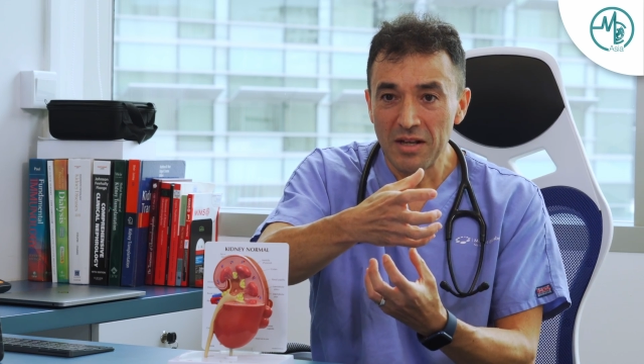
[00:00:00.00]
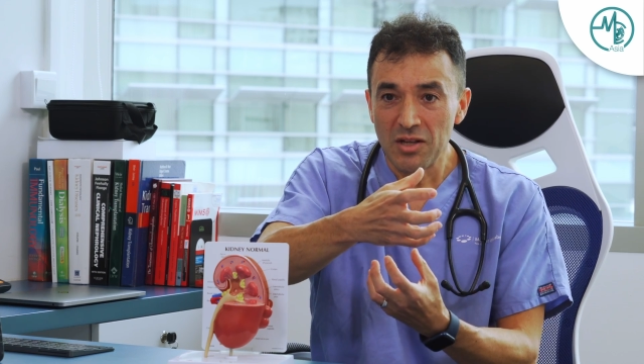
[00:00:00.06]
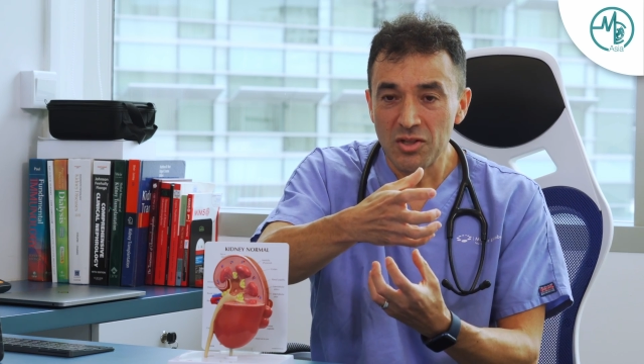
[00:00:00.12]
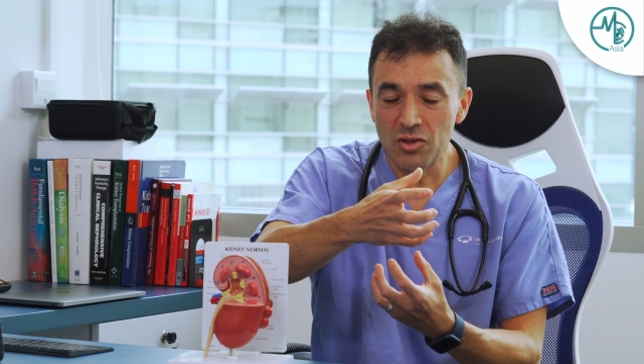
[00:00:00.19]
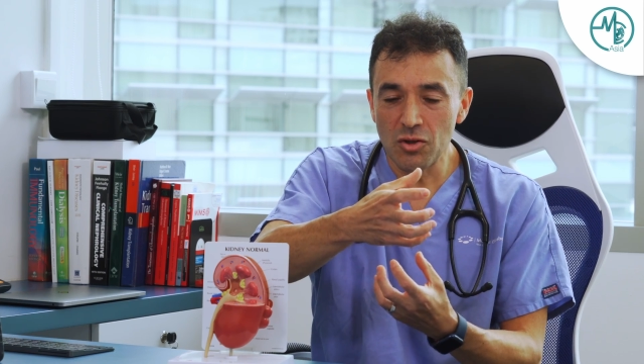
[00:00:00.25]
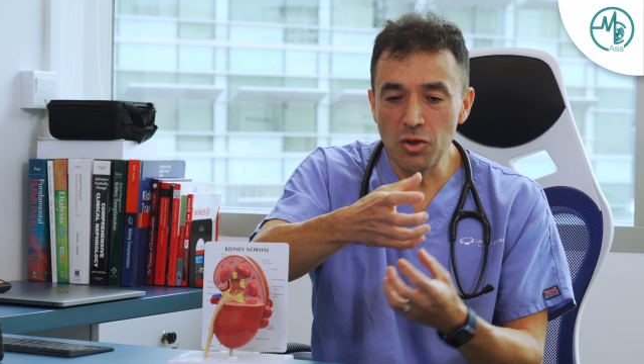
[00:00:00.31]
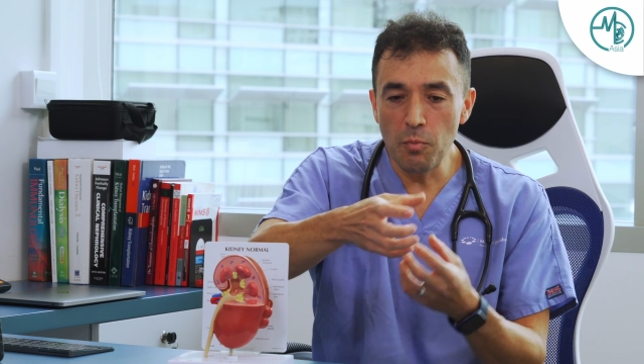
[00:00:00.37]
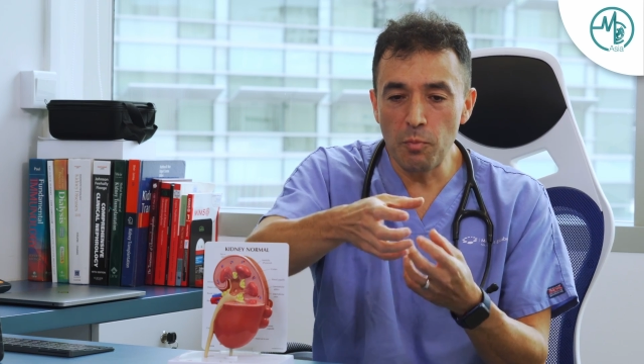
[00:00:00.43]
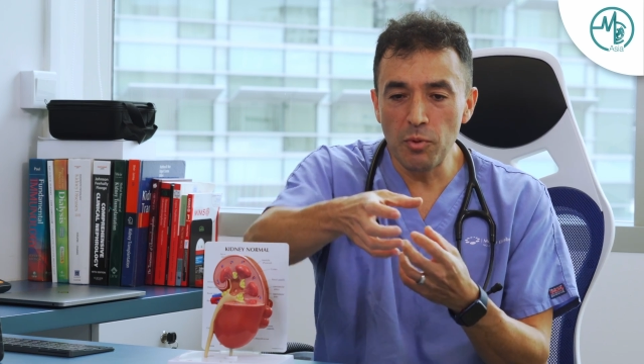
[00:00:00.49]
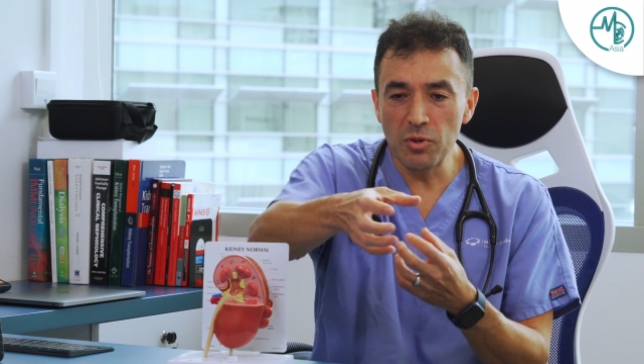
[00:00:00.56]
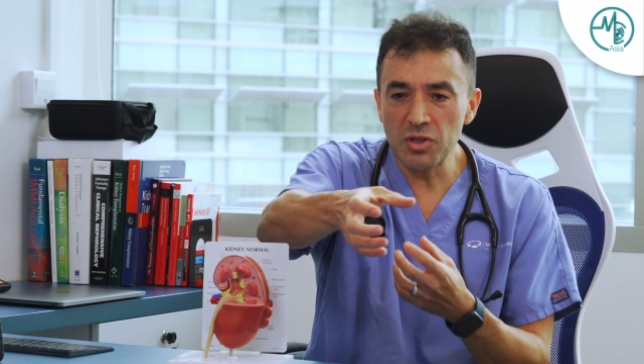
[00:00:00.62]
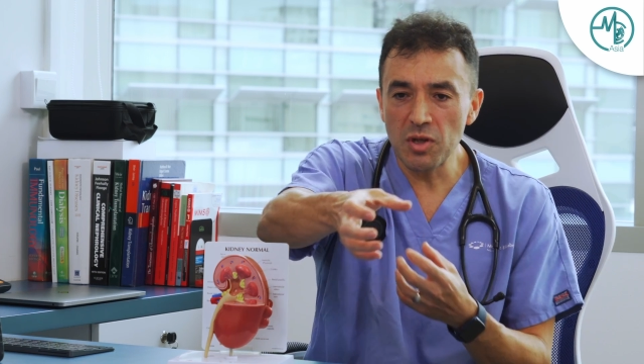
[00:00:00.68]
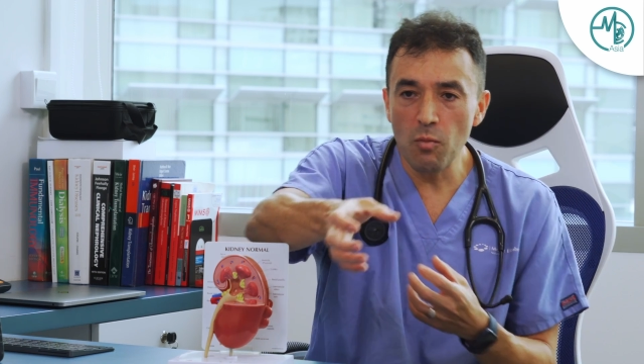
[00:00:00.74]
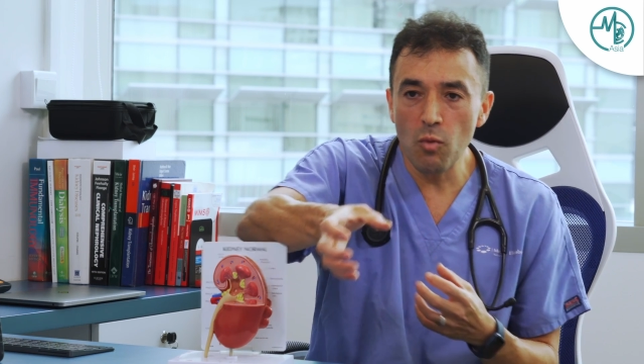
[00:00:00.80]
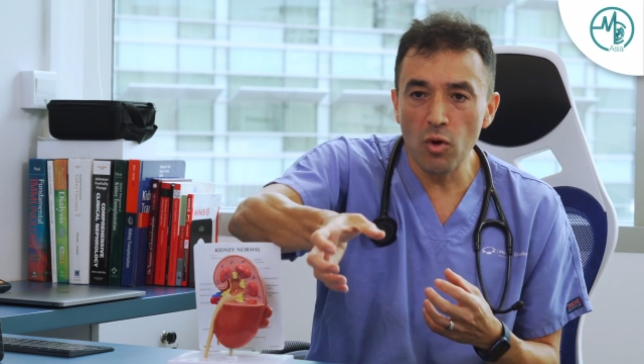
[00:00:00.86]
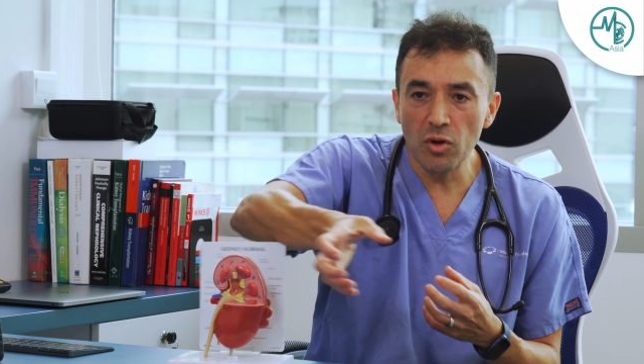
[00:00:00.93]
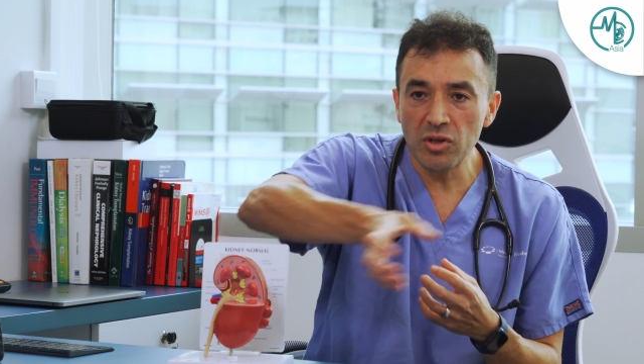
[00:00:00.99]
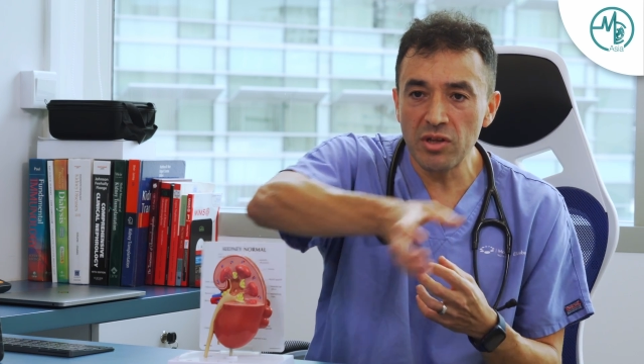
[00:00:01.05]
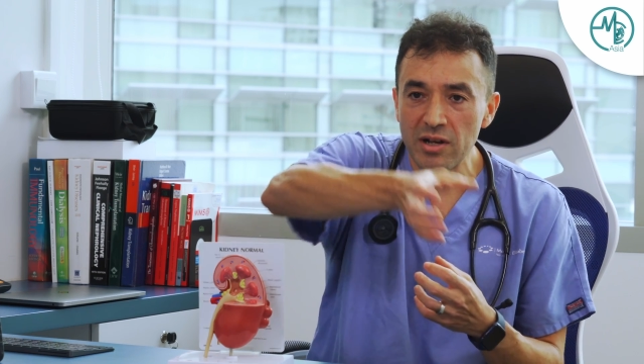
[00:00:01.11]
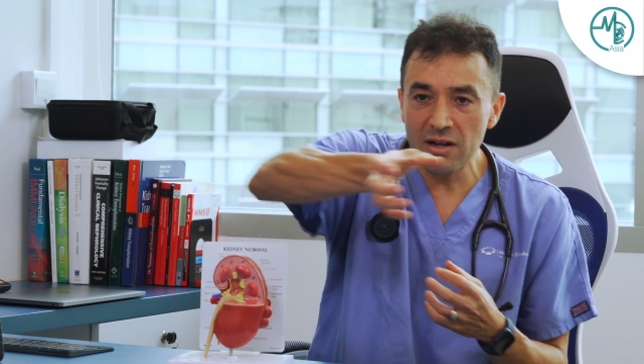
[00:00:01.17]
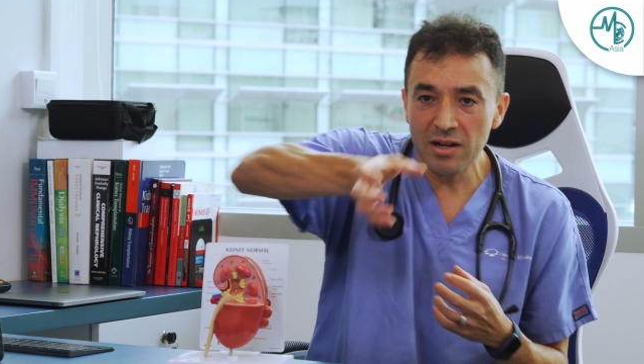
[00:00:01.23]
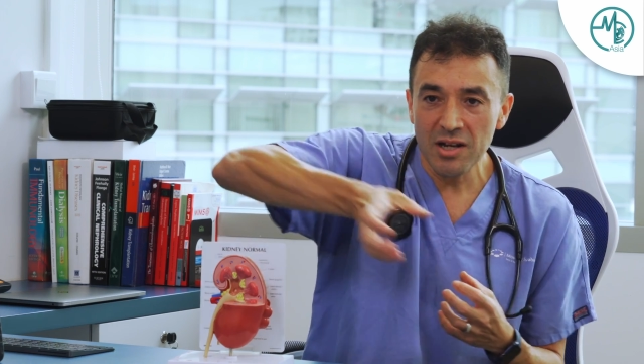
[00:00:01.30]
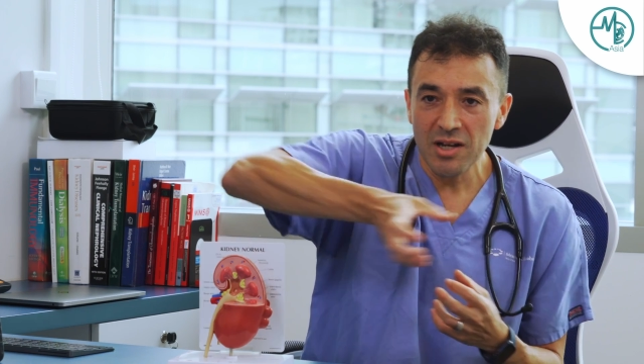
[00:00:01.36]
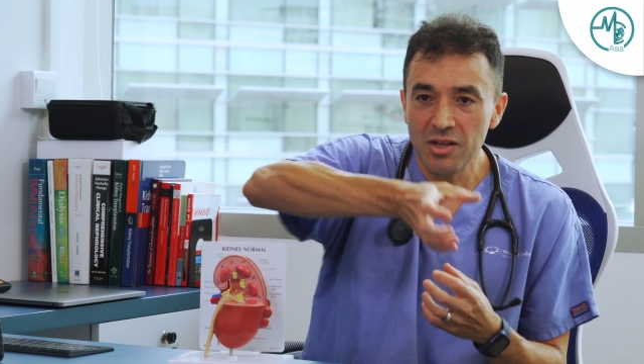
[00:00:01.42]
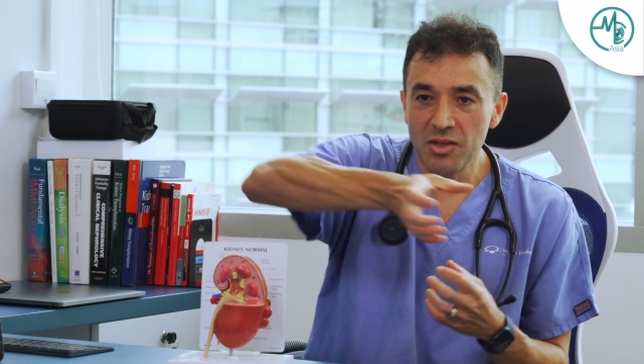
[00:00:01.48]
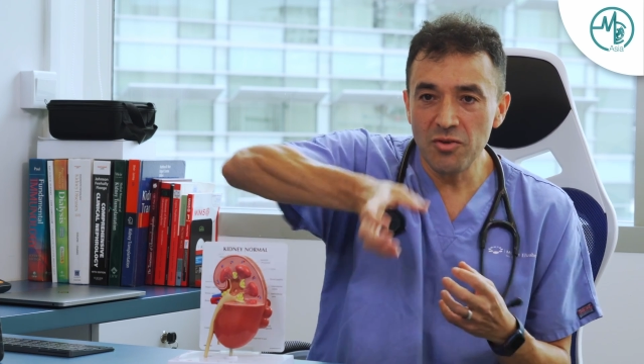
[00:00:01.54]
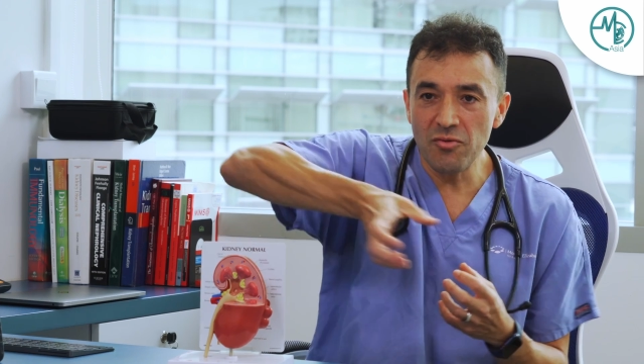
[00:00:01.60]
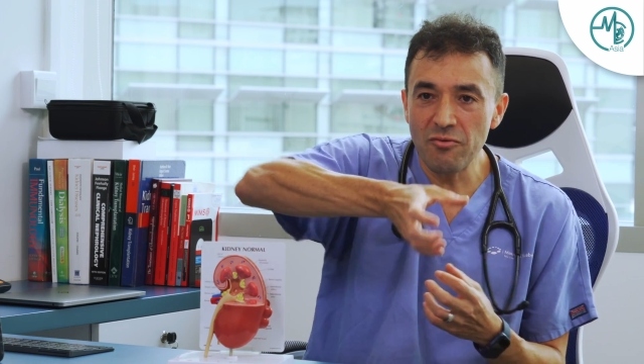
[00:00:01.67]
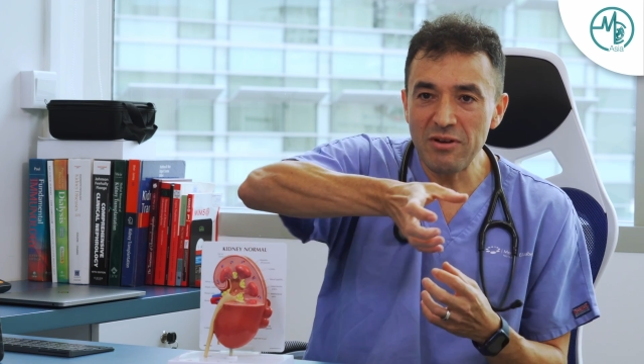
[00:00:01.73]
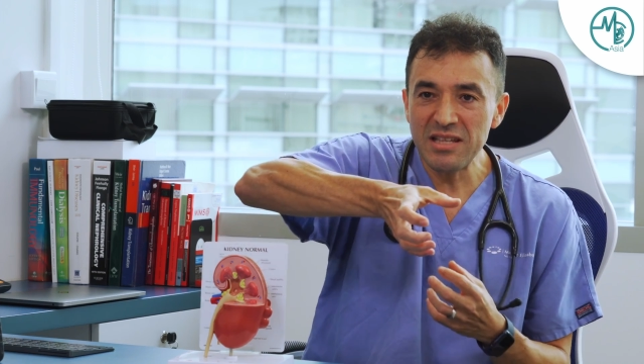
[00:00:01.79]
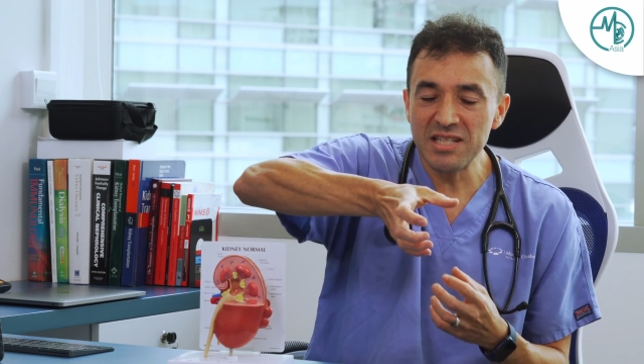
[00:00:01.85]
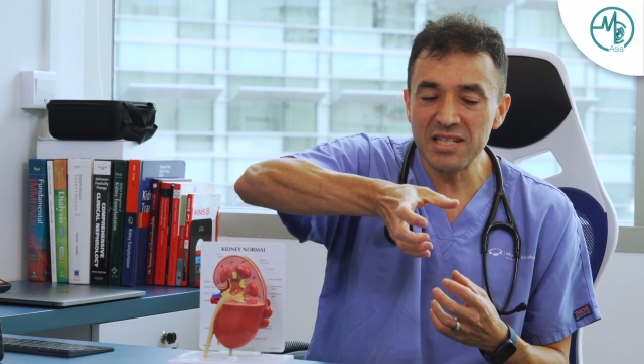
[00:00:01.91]
So you put some water, you
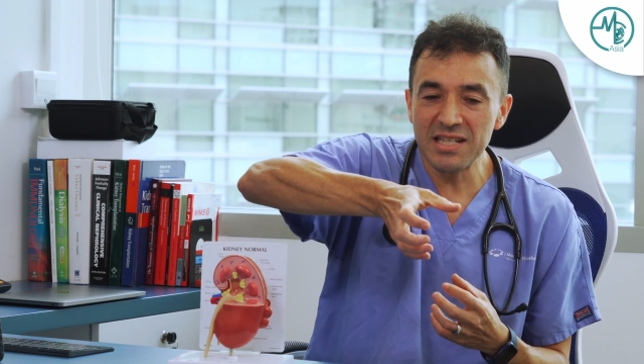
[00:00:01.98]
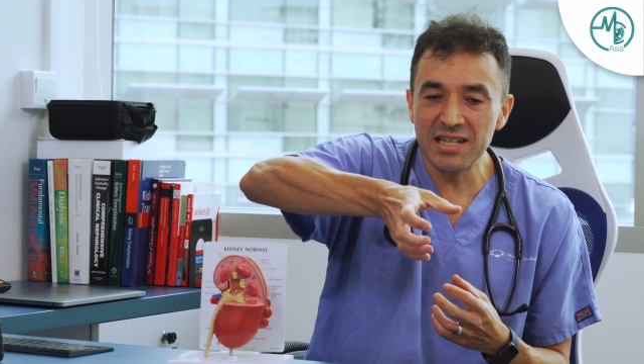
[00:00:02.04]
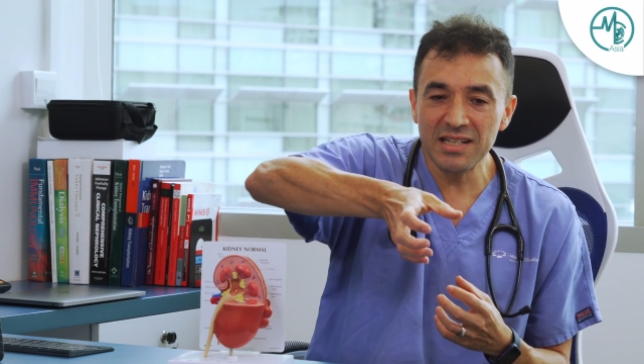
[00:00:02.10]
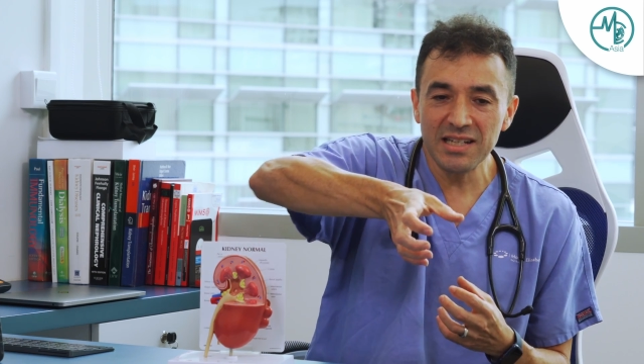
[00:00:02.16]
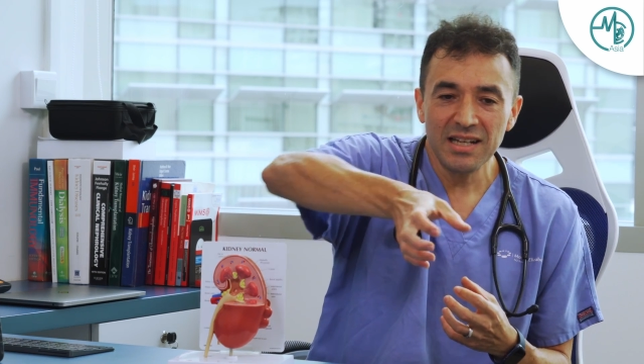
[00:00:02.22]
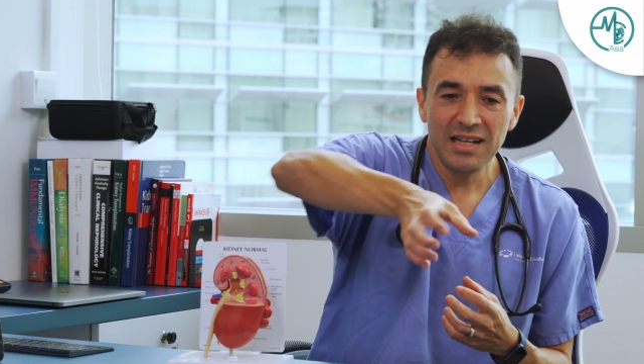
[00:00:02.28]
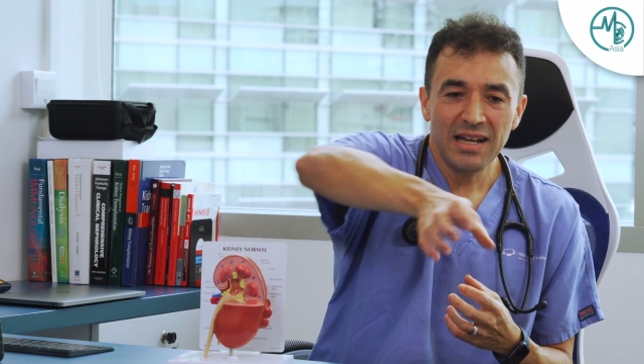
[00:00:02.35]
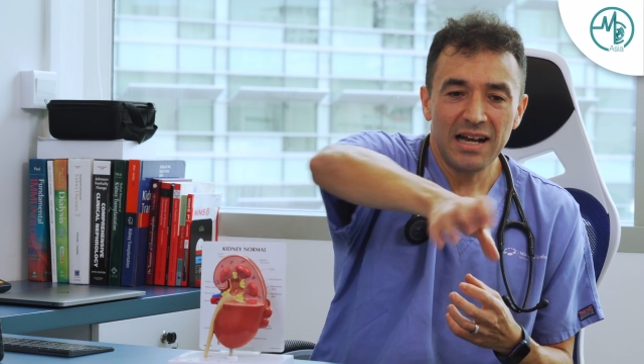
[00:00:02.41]
rinse it,